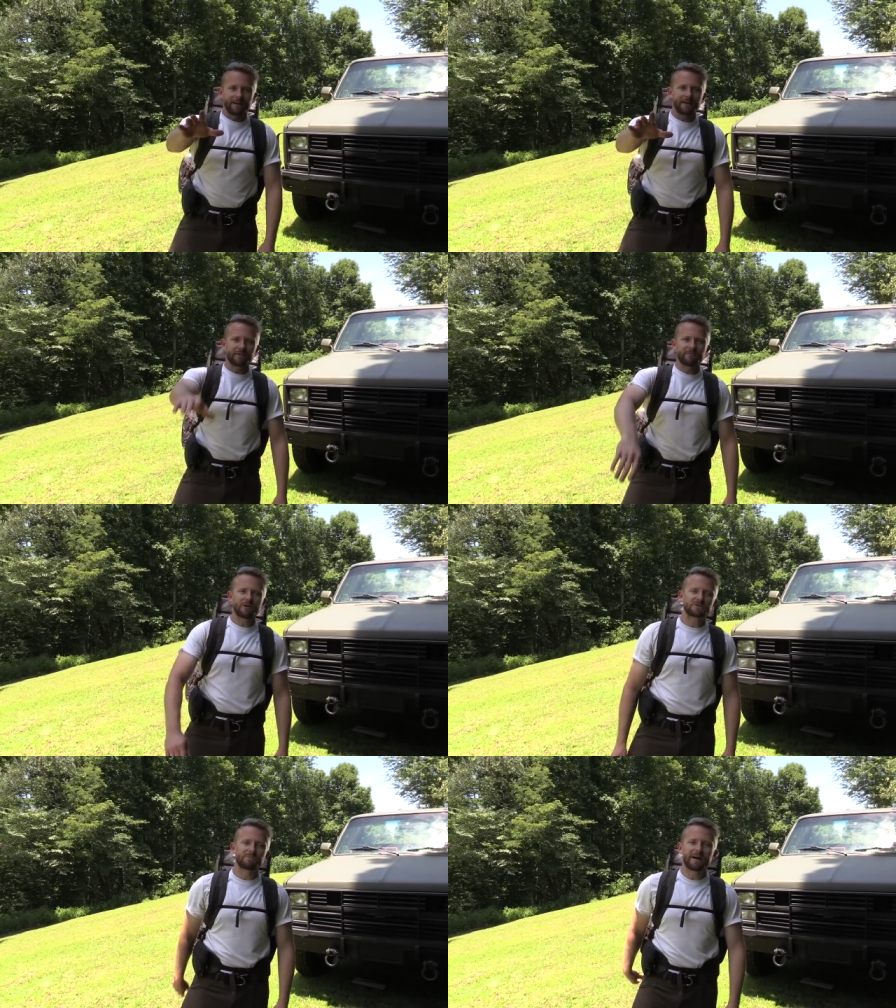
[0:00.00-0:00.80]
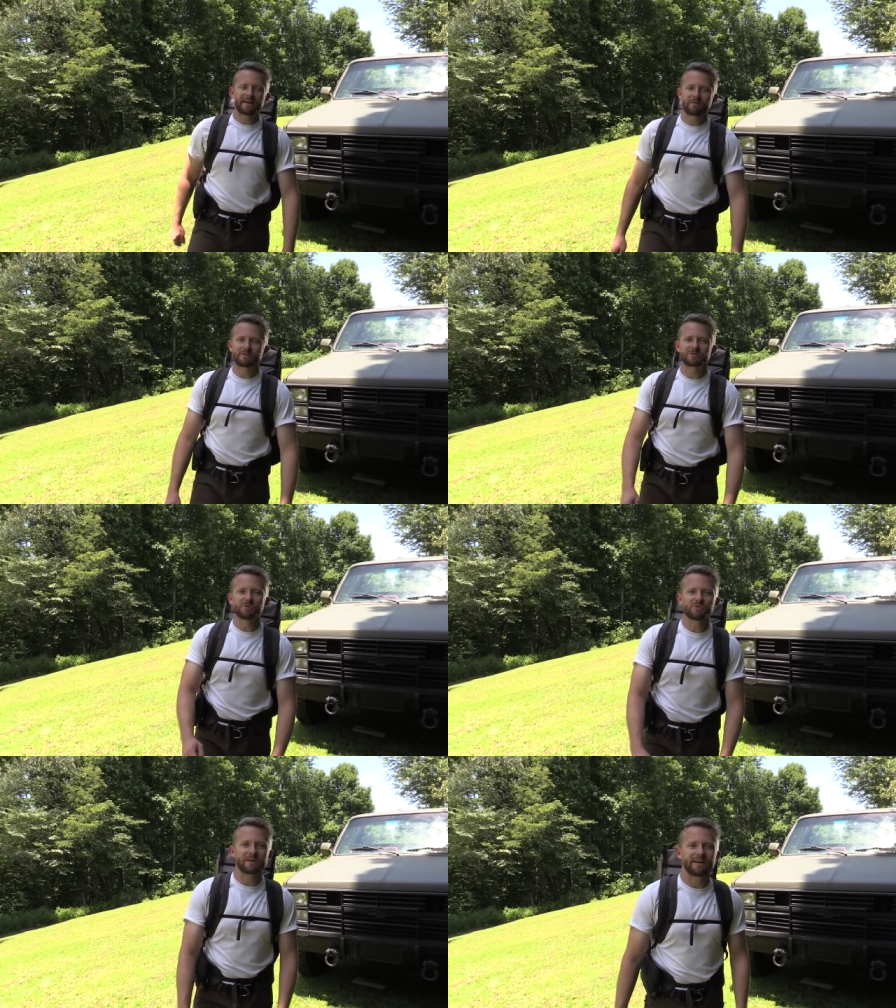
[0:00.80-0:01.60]
Hey there folks, my name is
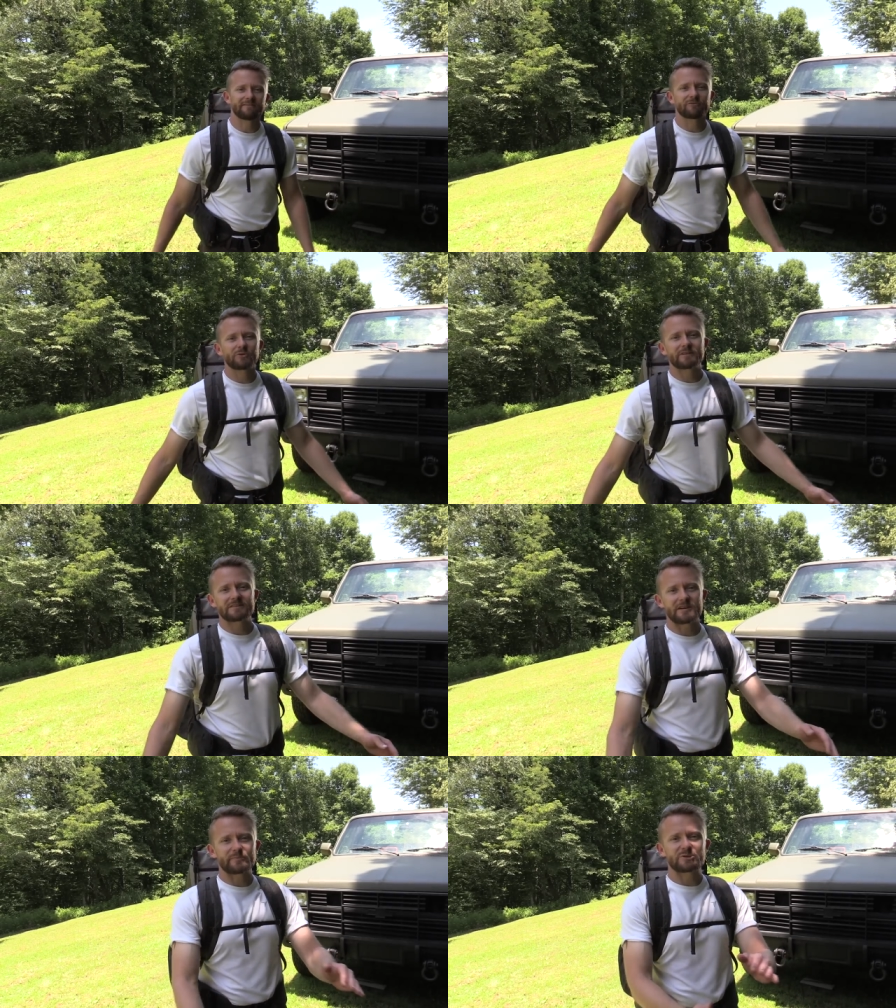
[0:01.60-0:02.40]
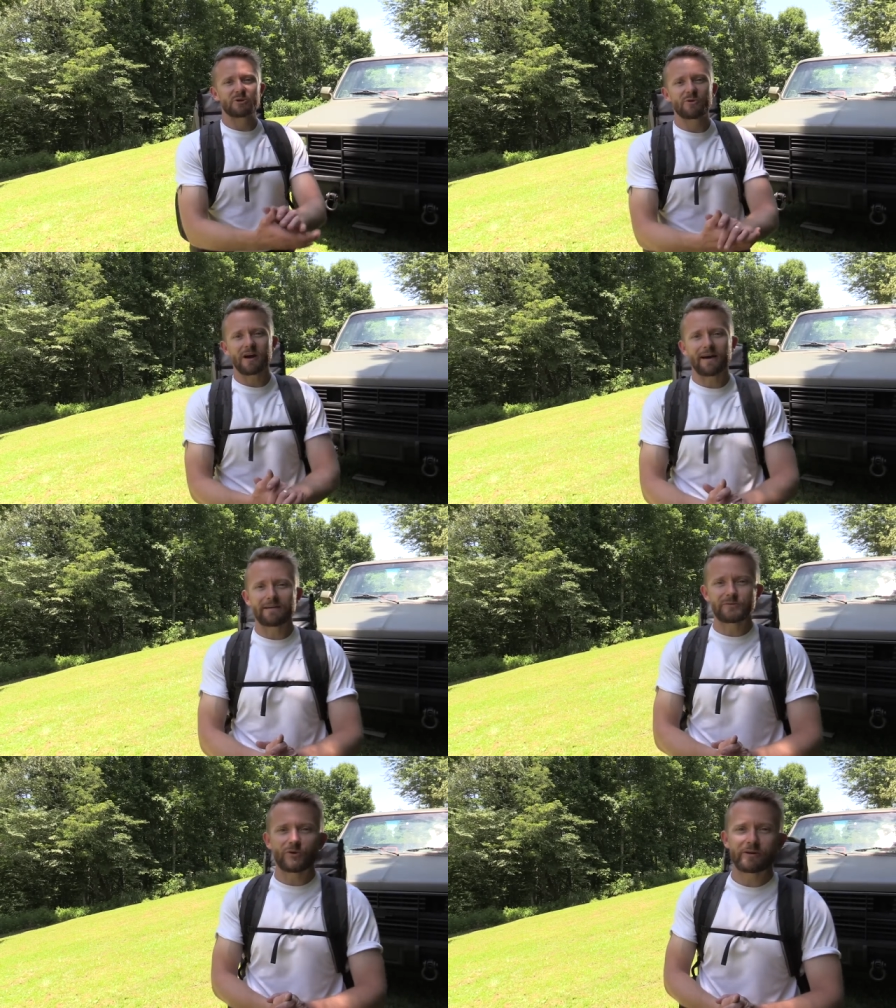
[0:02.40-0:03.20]
Luke, and for this episode I
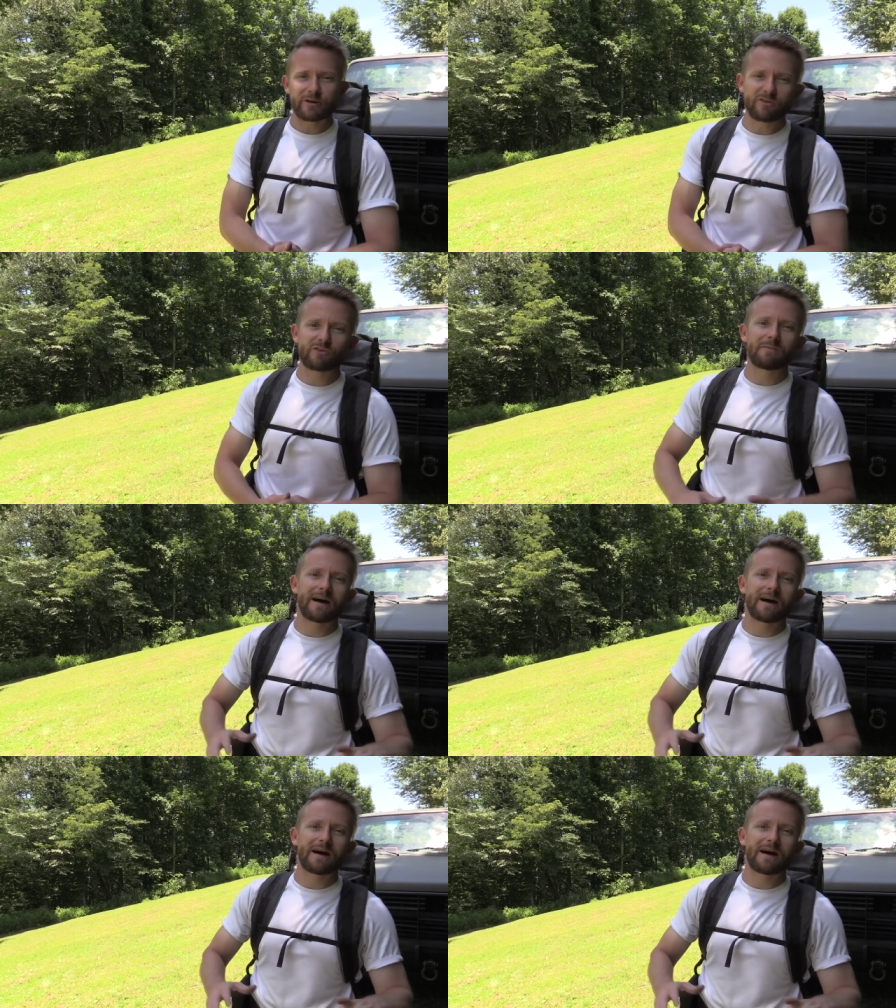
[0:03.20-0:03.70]
am going over